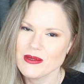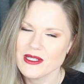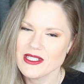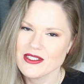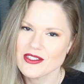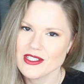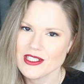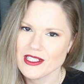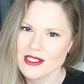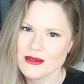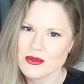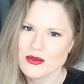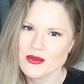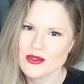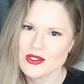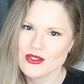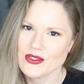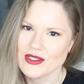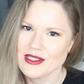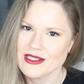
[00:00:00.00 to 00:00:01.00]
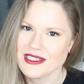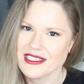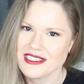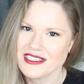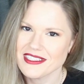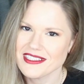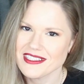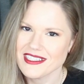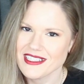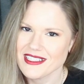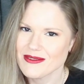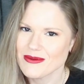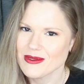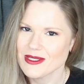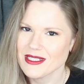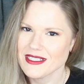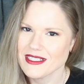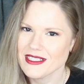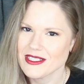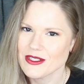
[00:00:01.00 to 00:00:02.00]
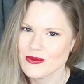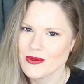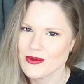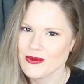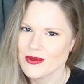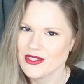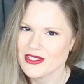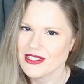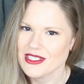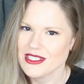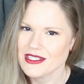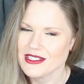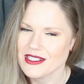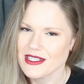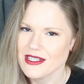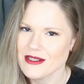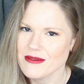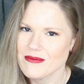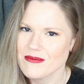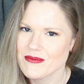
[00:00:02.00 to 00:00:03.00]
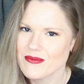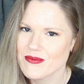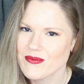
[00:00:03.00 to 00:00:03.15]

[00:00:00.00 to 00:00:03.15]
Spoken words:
Page of Cups. We're struggling to say what it is we want to say.